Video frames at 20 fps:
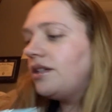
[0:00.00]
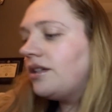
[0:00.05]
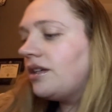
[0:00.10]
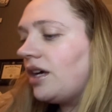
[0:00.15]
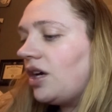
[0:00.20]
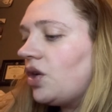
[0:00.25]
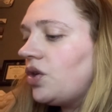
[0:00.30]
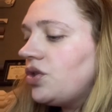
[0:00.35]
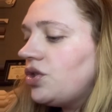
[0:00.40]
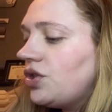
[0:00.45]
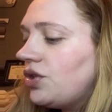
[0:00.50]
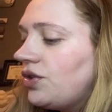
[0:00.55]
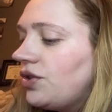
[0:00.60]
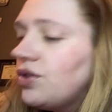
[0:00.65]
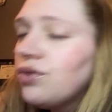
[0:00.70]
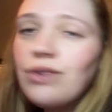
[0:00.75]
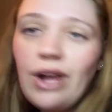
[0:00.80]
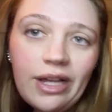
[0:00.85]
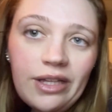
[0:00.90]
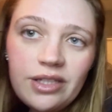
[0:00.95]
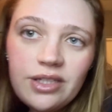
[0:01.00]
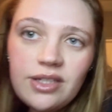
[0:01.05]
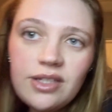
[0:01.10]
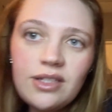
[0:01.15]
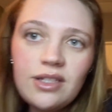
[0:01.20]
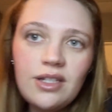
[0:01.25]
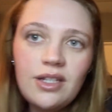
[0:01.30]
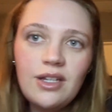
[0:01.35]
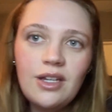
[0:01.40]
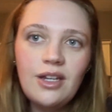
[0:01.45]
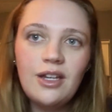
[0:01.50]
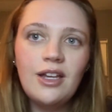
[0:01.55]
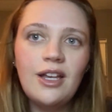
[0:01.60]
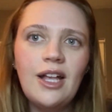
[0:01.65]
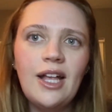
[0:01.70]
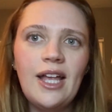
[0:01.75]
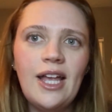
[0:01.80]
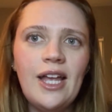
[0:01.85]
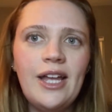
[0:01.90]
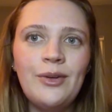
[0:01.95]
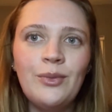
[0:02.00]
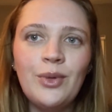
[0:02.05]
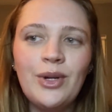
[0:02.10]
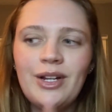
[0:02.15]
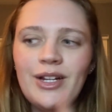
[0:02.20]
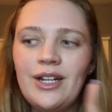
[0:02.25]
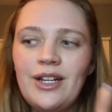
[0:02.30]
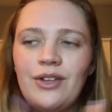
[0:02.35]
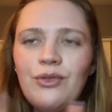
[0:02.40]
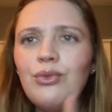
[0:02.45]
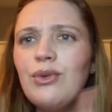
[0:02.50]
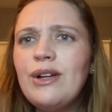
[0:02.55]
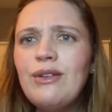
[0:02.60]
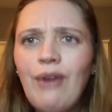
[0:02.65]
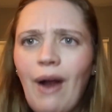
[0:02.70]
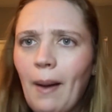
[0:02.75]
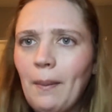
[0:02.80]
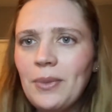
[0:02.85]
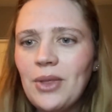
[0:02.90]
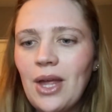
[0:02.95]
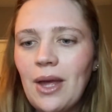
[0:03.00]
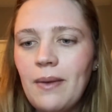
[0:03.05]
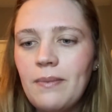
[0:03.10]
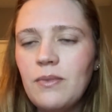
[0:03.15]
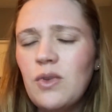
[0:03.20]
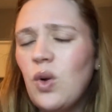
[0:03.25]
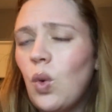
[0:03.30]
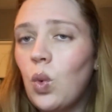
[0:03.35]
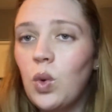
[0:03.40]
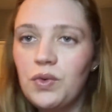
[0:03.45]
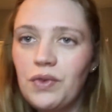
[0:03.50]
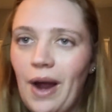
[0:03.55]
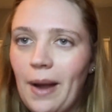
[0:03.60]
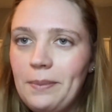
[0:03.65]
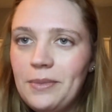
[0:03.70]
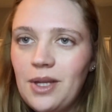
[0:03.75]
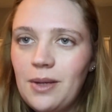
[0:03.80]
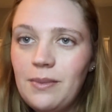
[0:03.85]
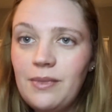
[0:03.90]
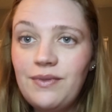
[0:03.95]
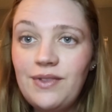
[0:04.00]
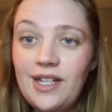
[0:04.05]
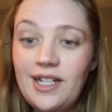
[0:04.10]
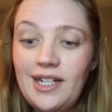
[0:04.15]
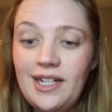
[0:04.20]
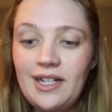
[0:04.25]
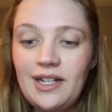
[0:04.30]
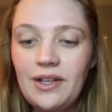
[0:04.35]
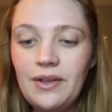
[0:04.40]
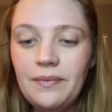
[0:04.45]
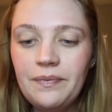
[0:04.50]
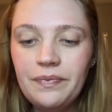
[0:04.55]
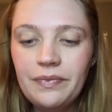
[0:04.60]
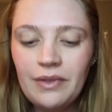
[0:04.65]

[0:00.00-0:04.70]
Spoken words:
I'll show you the rest, and we're gonna rewrap them or wrap them if they need it.